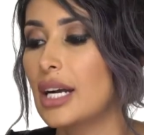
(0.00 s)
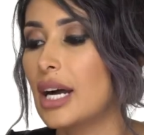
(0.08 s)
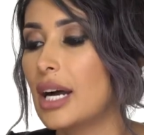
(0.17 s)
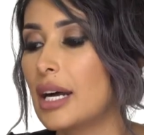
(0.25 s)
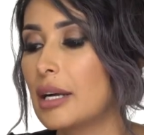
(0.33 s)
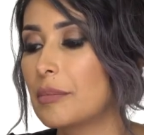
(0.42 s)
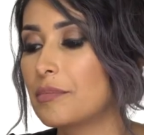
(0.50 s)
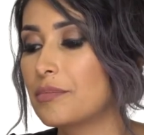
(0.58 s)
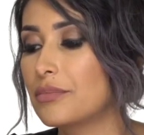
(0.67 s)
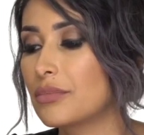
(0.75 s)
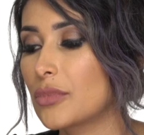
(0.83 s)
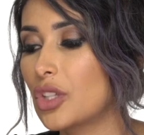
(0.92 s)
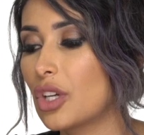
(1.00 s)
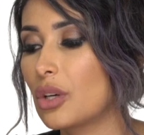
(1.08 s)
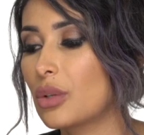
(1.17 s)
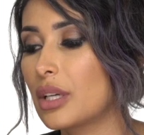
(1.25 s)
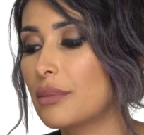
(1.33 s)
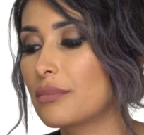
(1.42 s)

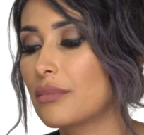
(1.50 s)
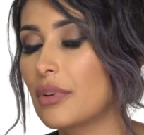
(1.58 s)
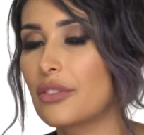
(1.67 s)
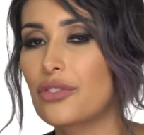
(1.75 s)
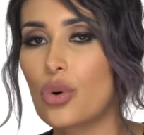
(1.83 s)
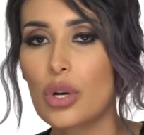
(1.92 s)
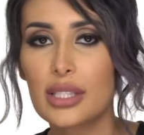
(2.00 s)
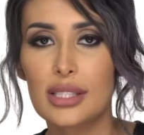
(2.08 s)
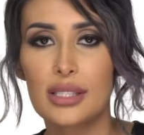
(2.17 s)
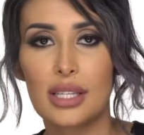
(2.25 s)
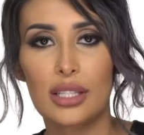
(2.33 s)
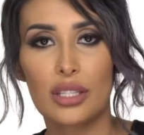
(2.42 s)
Of course,